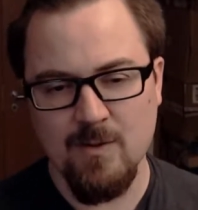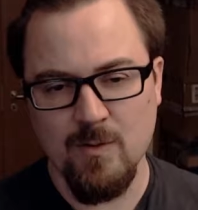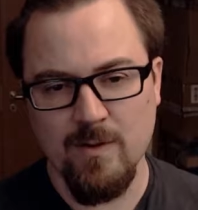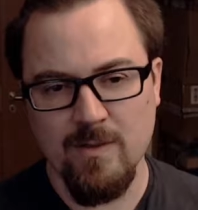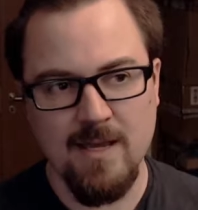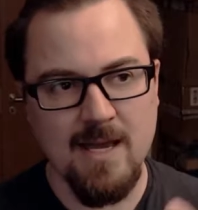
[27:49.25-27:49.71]

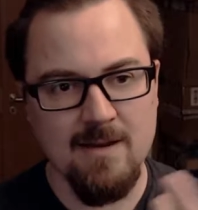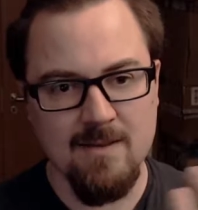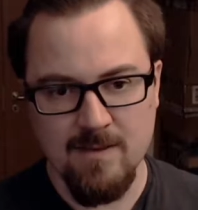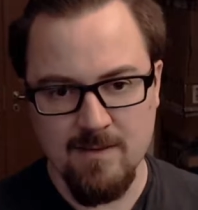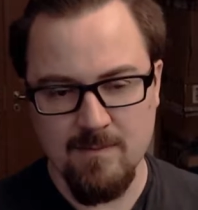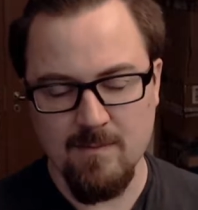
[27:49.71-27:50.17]
who are the kind
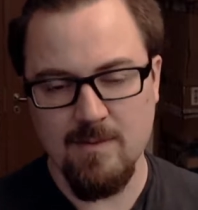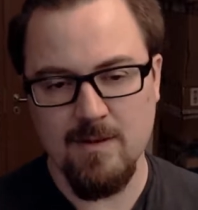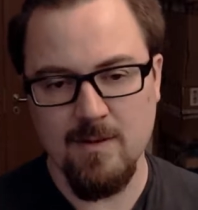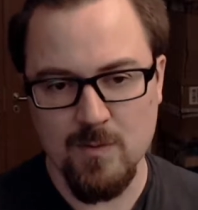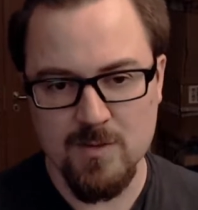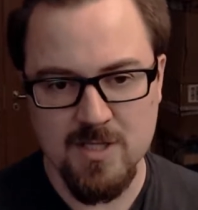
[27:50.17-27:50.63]
of
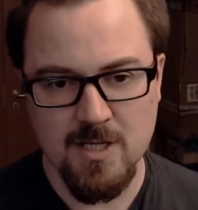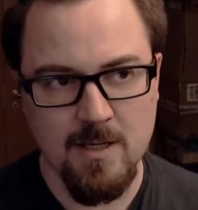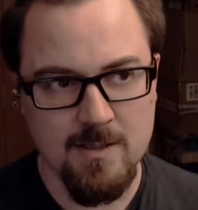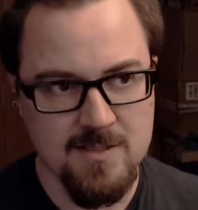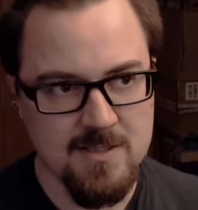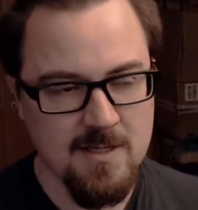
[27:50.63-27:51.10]
the Norse
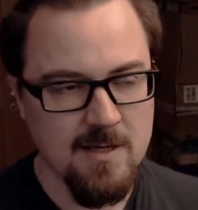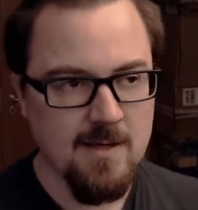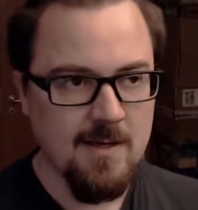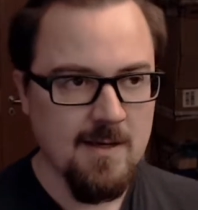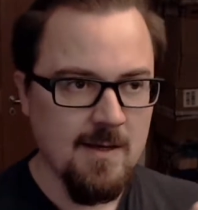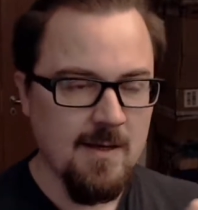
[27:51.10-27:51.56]
gods,
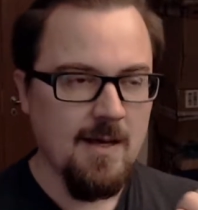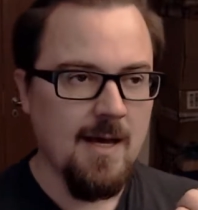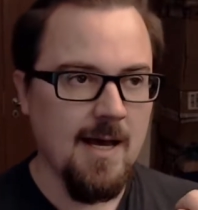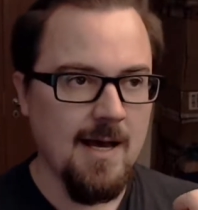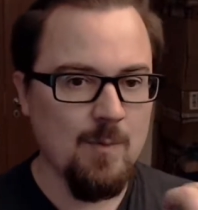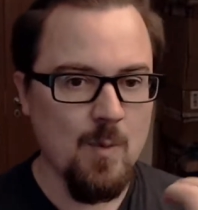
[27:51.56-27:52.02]

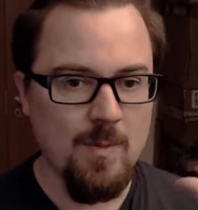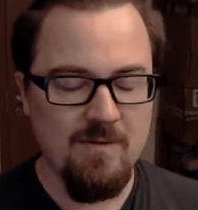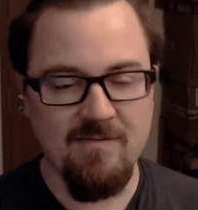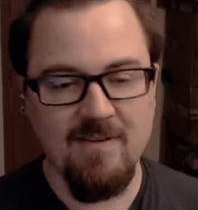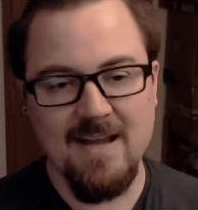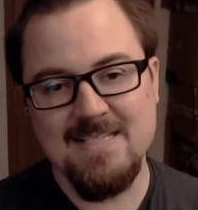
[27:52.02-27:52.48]
will
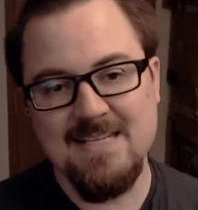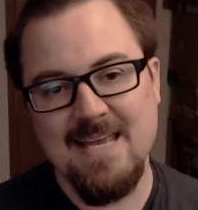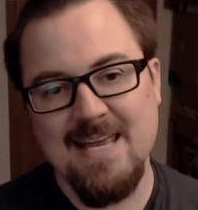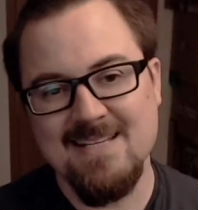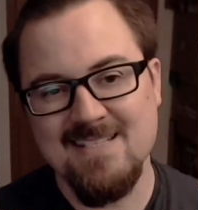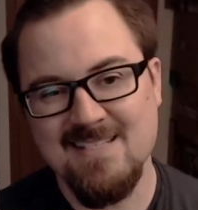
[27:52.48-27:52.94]
be fighting
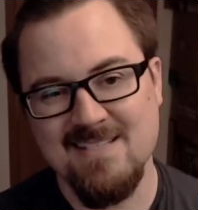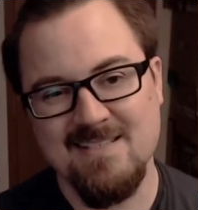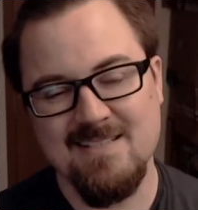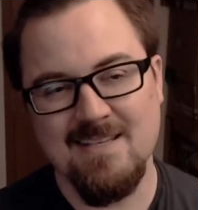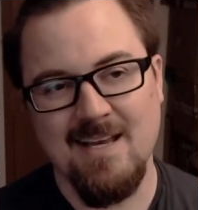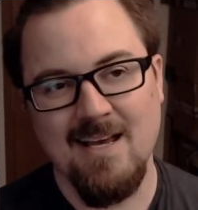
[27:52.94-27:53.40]
against